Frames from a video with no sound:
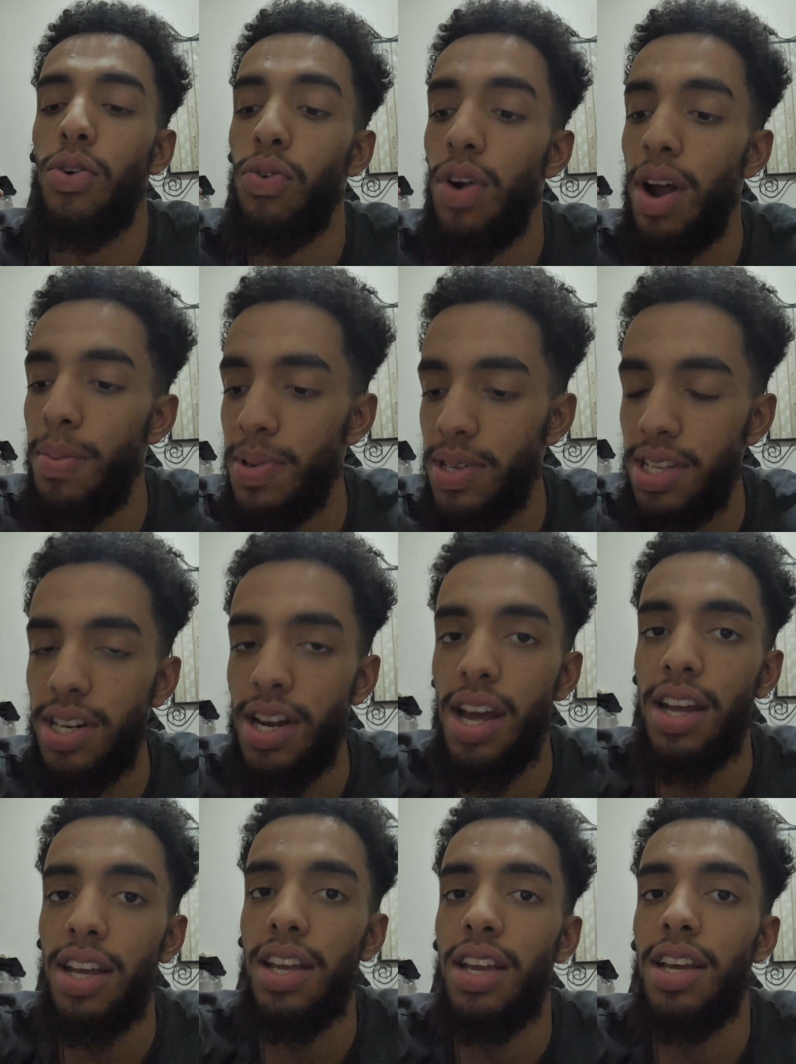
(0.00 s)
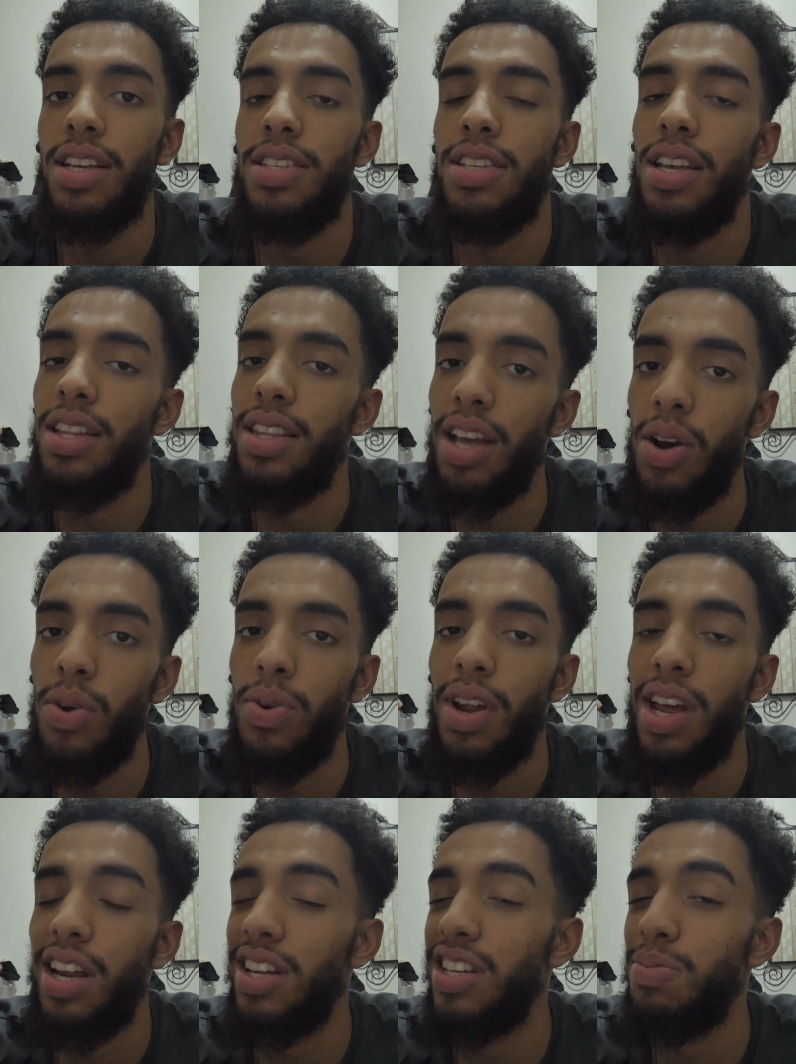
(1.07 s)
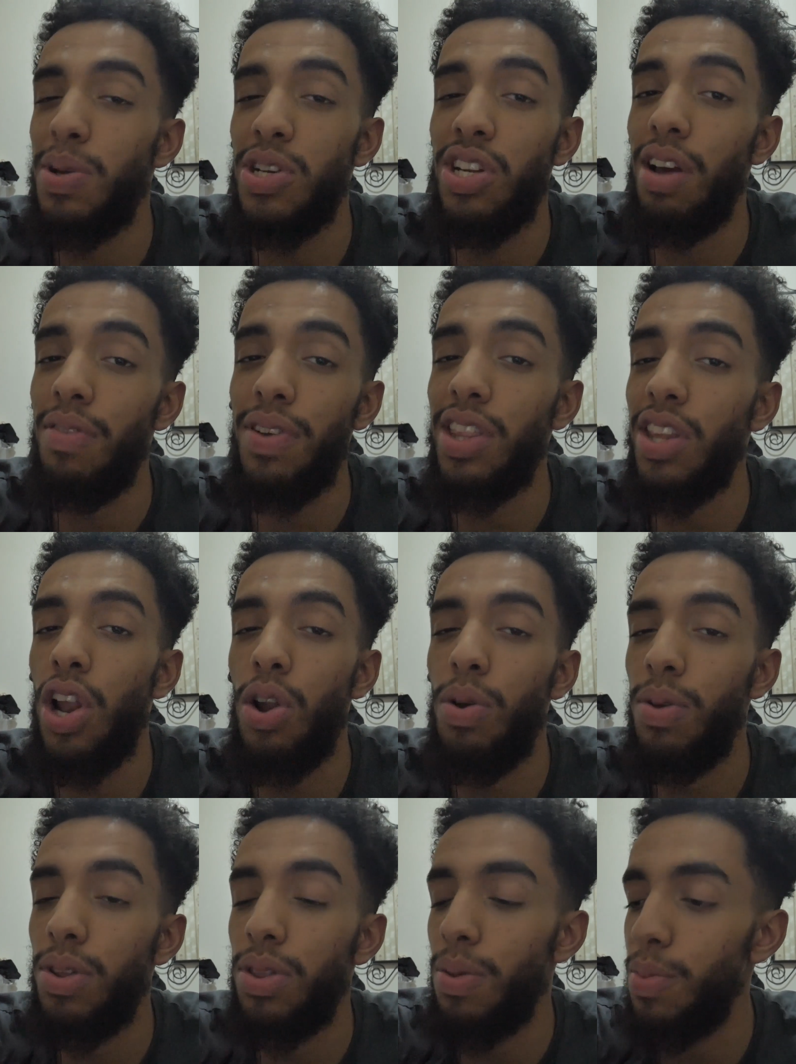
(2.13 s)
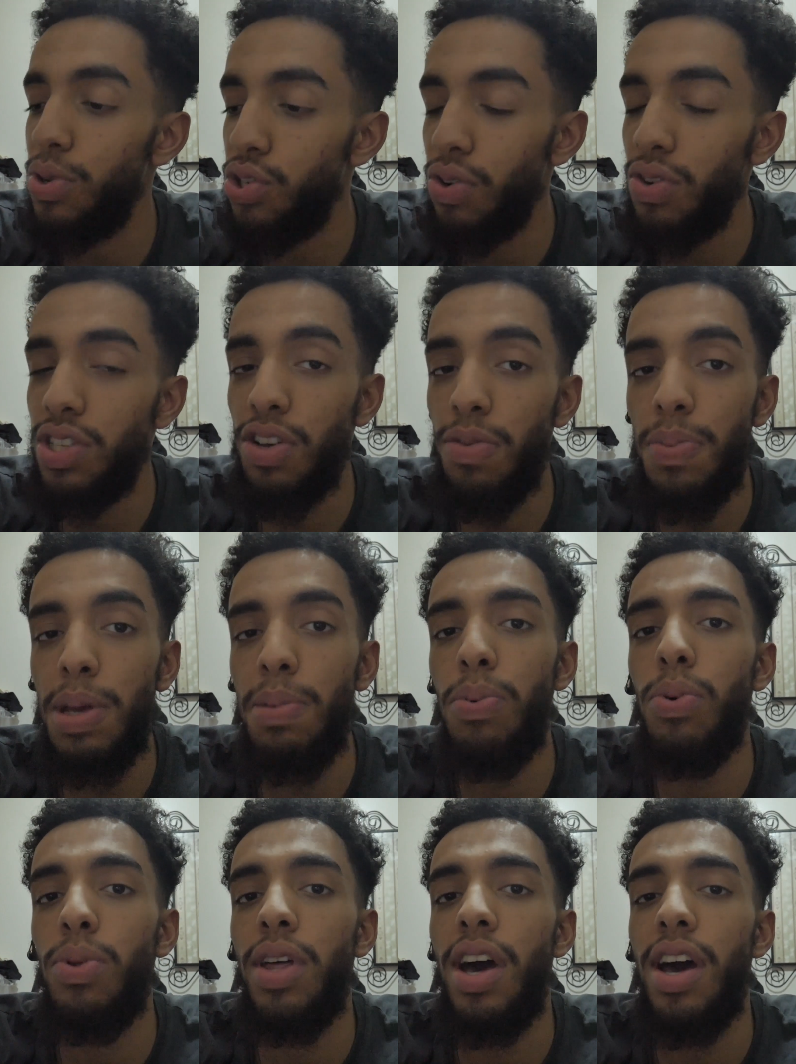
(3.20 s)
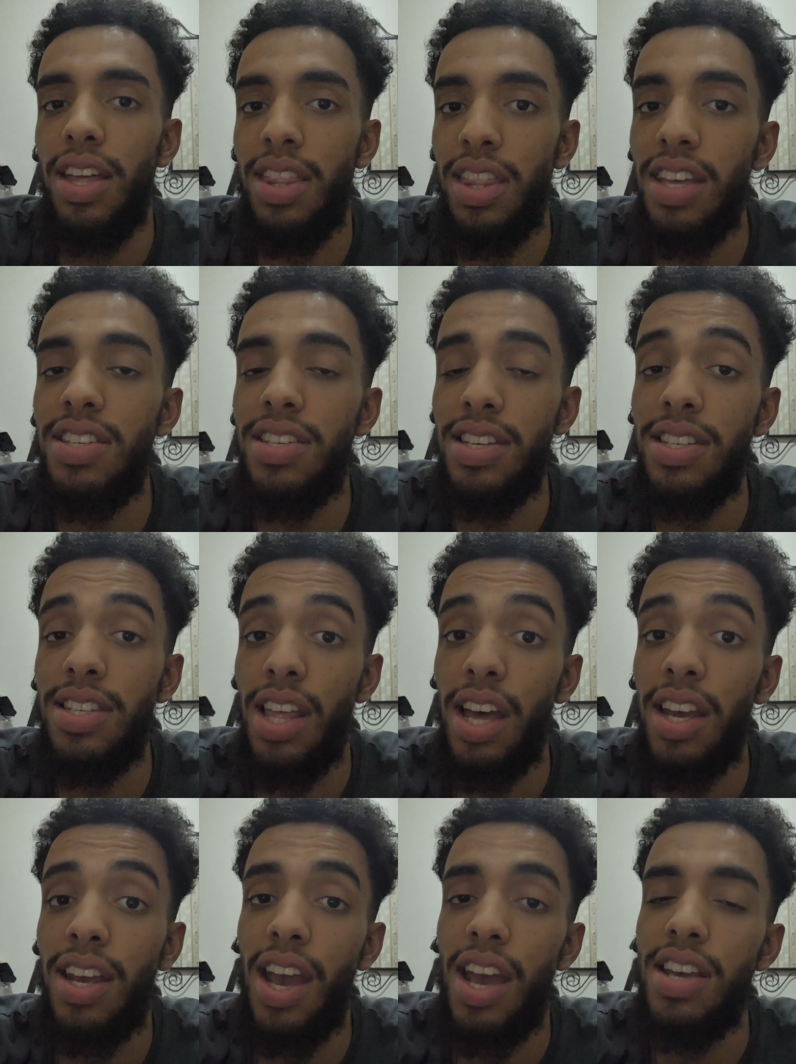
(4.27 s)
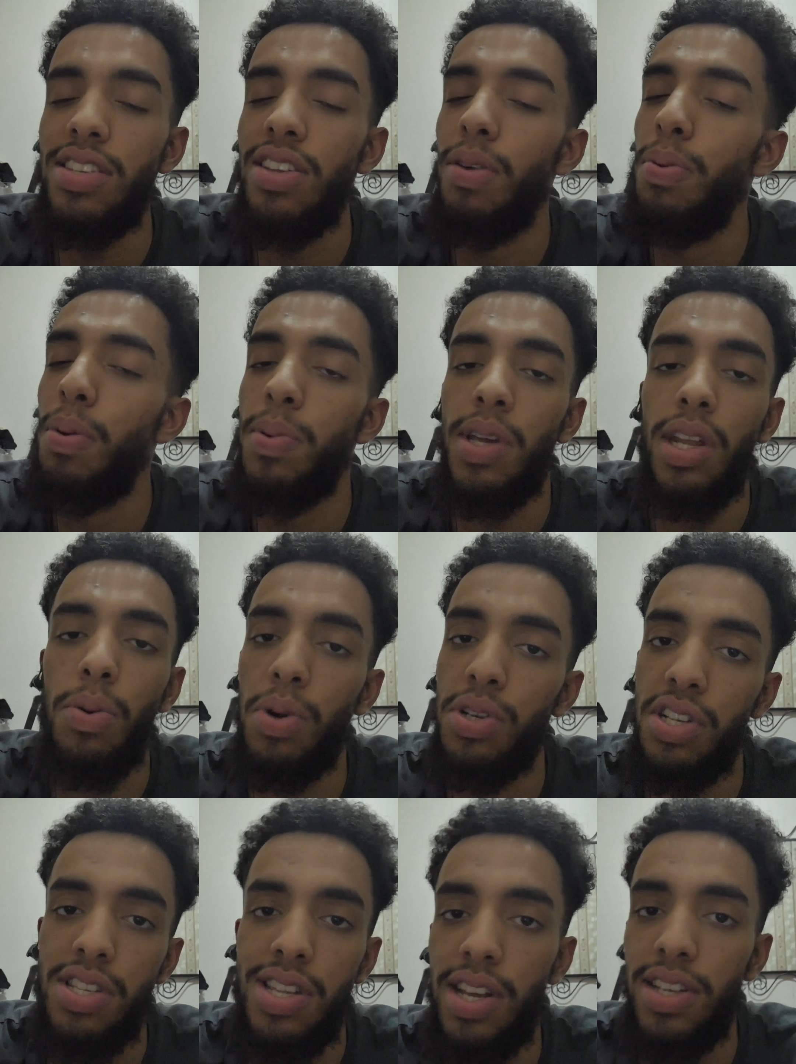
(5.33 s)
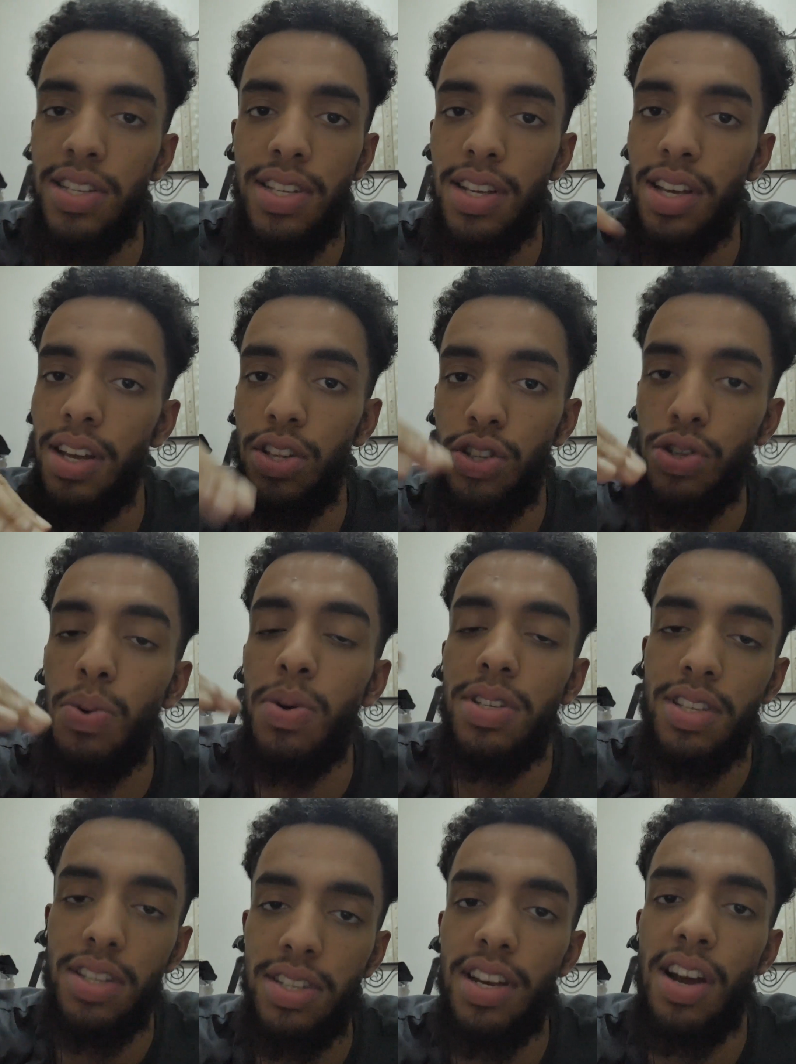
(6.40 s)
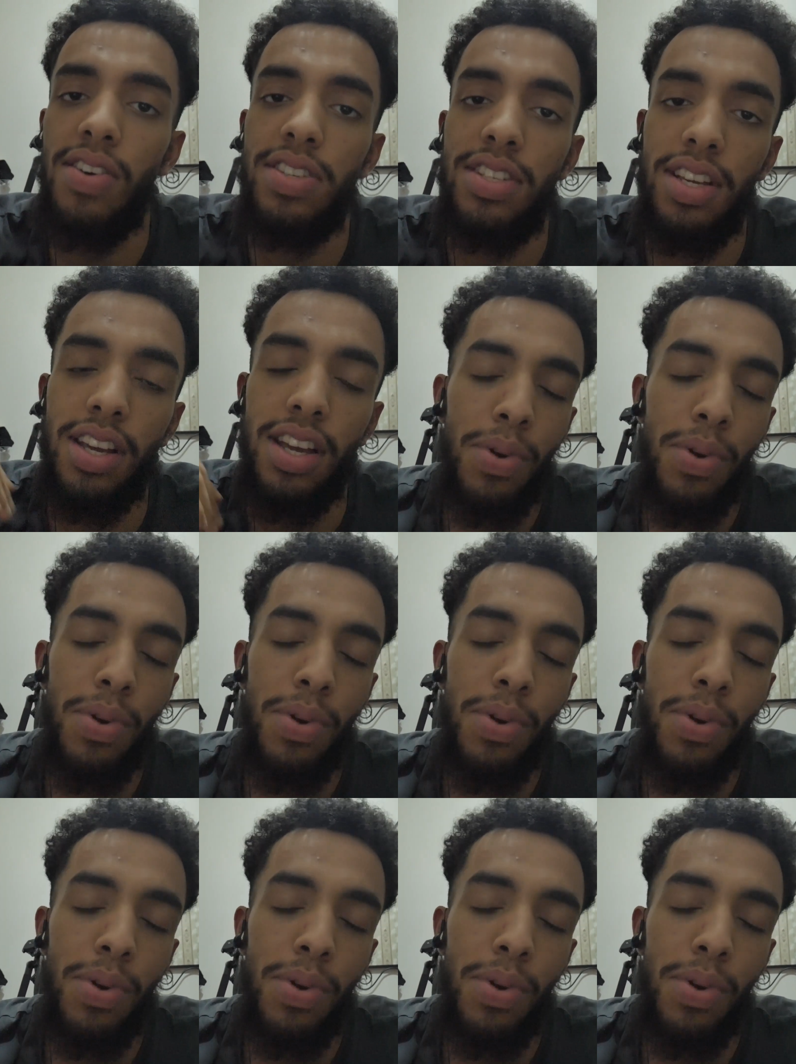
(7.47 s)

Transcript: grab a snack, sit down, and especially I think the majority of people that this is their case are probably gonna watch it to its entirety.